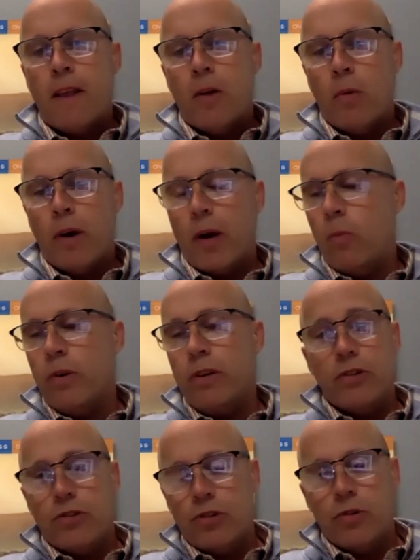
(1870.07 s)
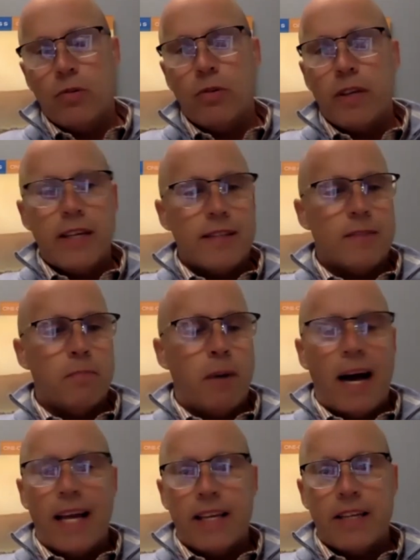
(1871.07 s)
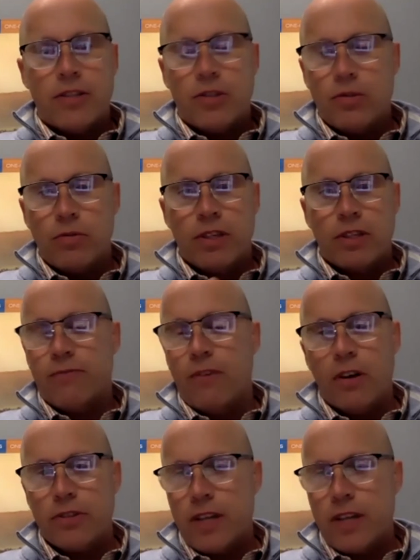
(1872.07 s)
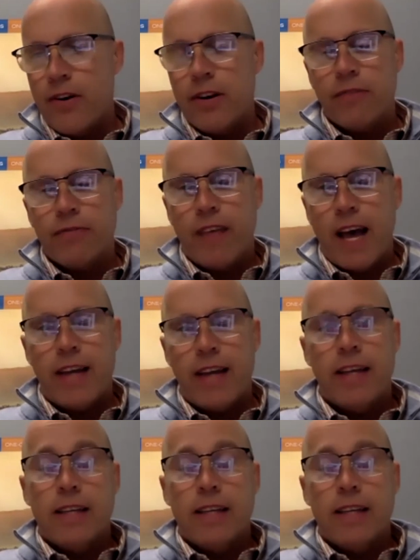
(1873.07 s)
What I wouldn't do is buy into this false narrative that